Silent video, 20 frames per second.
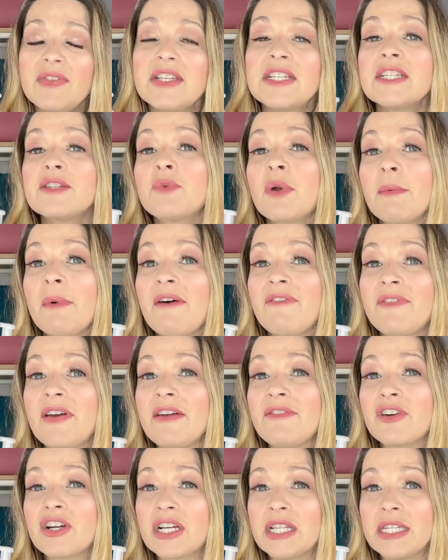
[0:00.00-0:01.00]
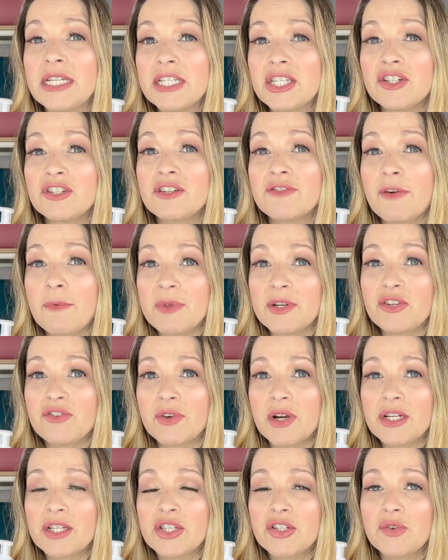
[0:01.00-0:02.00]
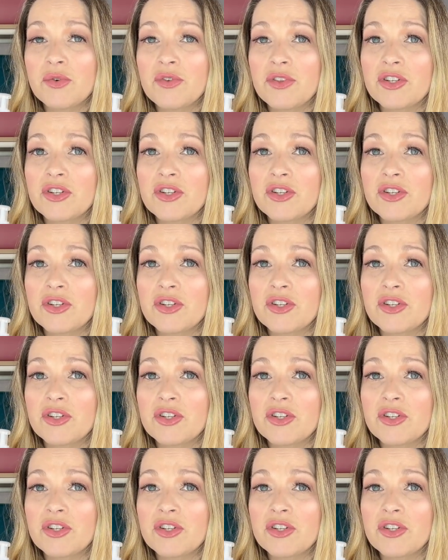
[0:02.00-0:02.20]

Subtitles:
This is one of my favorite cleansers from the drugstore.